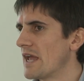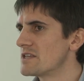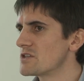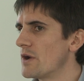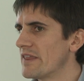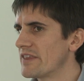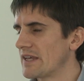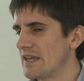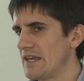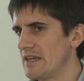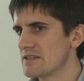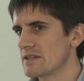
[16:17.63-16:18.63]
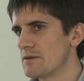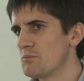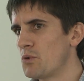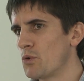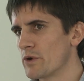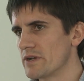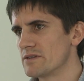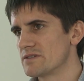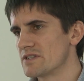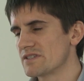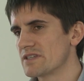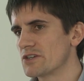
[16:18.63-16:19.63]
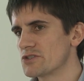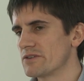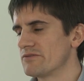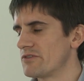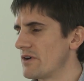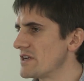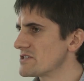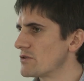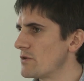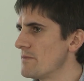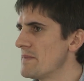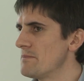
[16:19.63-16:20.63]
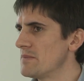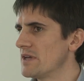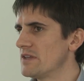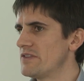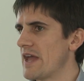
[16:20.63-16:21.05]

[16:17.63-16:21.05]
And so I think here's an important distinction for us to remember,